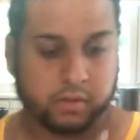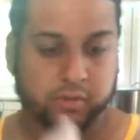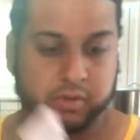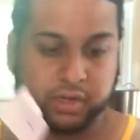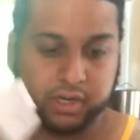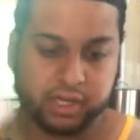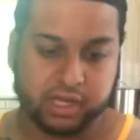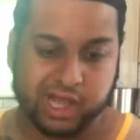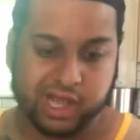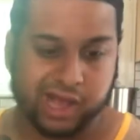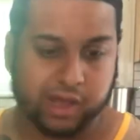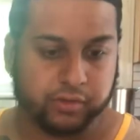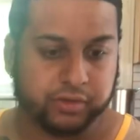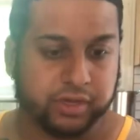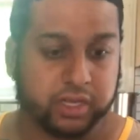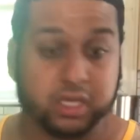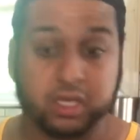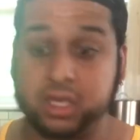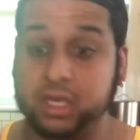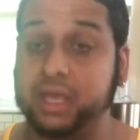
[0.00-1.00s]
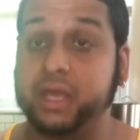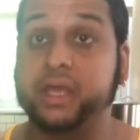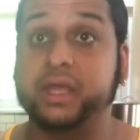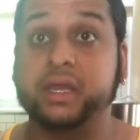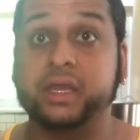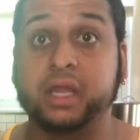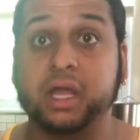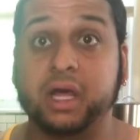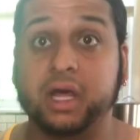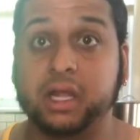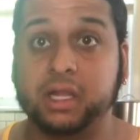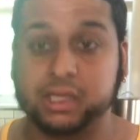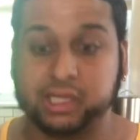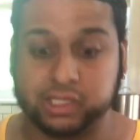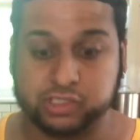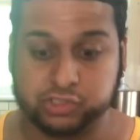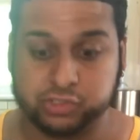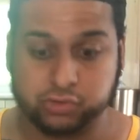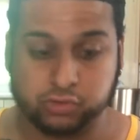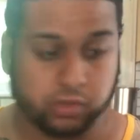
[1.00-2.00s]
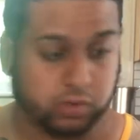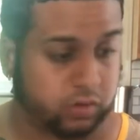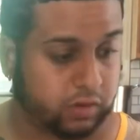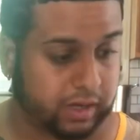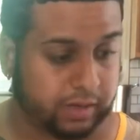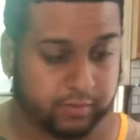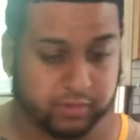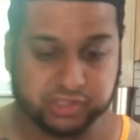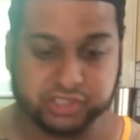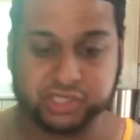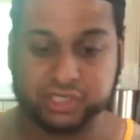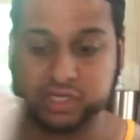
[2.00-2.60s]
Gonna count it and let you know how much